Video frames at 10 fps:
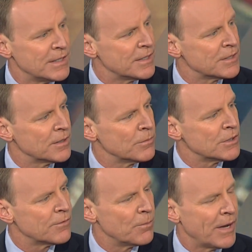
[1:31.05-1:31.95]

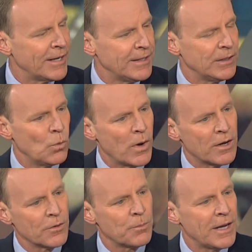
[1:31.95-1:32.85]
systems for banking,
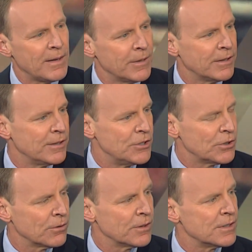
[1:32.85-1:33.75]
wealth, payment,
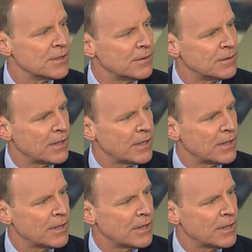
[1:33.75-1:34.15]
insurance,